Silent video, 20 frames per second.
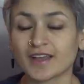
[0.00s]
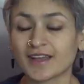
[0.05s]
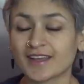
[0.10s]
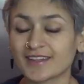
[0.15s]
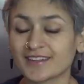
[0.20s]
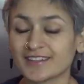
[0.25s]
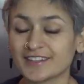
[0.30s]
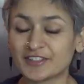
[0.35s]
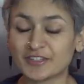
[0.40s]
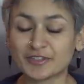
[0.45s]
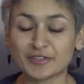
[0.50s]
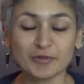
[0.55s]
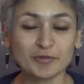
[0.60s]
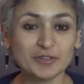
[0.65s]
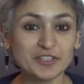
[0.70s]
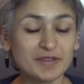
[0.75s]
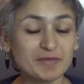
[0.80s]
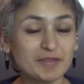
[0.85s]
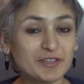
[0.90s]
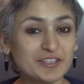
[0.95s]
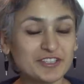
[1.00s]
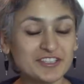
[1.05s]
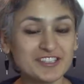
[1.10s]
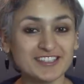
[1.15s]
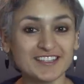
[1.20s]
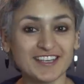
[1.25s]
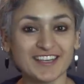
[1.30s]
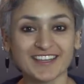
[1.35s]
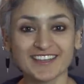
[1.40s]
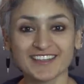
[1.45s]
And you know what I'm going to
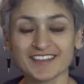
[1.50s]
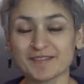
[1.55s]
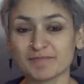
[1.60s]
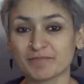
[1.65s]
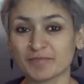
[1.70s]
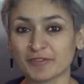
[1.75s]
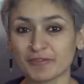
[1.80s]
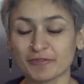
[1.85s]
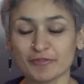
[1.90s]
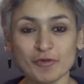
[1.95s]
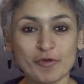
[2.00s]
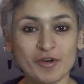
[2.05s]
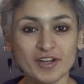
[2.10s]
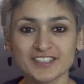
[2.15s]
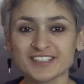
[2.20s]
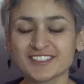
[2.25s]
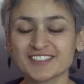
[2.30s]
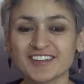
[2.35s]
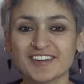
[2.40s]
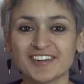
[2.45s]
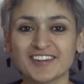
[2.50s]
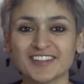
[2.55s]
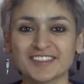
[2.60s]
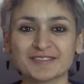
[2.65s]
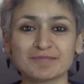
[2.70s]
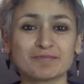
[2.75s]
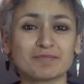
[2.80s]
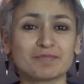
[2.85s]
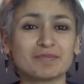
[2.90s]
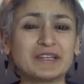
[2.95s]
say before I start